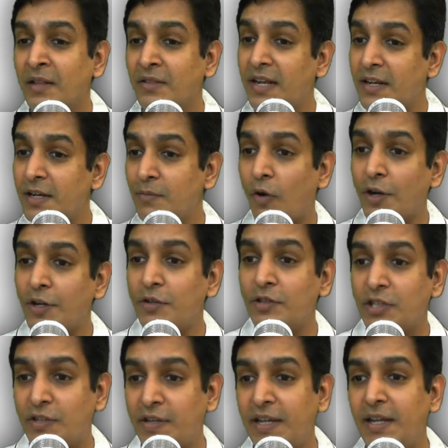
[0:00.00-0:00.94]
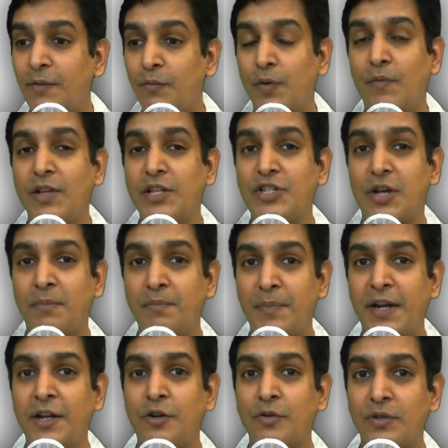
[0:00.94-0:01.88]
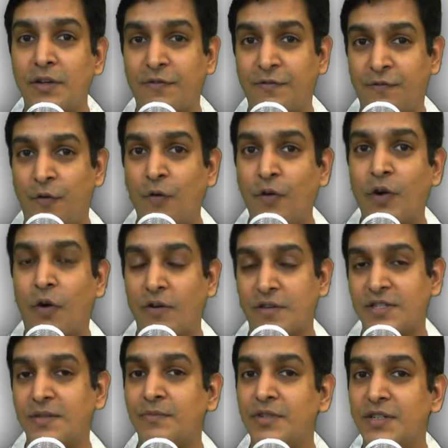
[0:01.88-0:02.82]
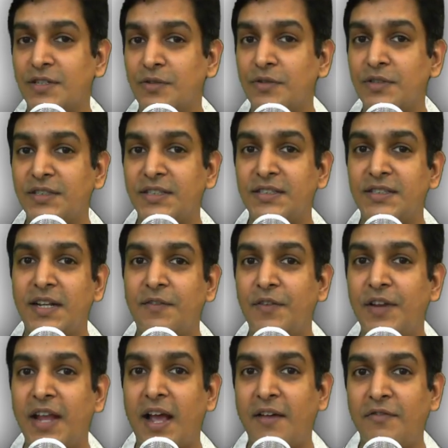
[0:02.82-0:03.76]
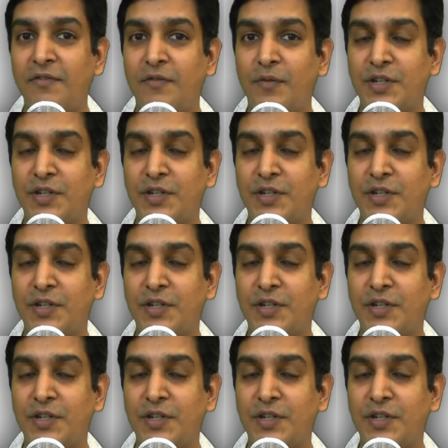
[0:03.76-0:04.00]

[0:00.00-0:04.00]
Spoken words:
Then in module 3, we will jump into the four awesome resources that we have,